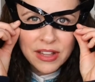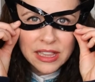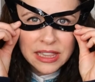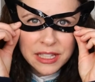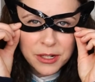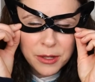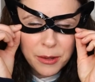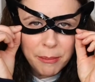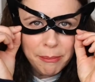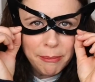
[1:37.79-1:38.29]
a
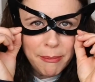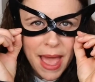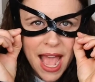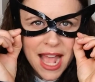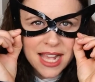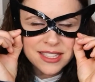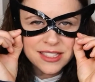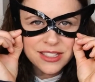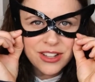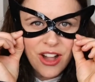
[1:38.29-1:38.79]
little
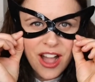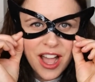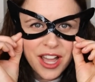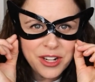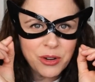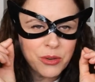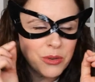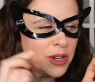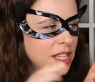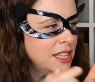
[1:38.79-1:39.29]
mask
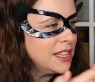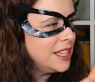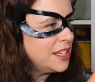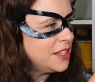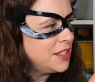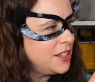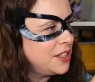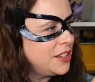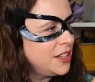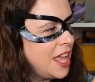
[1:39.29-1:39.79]
on or a
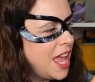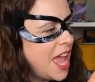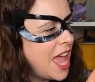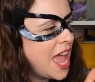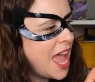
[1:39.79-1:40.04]
little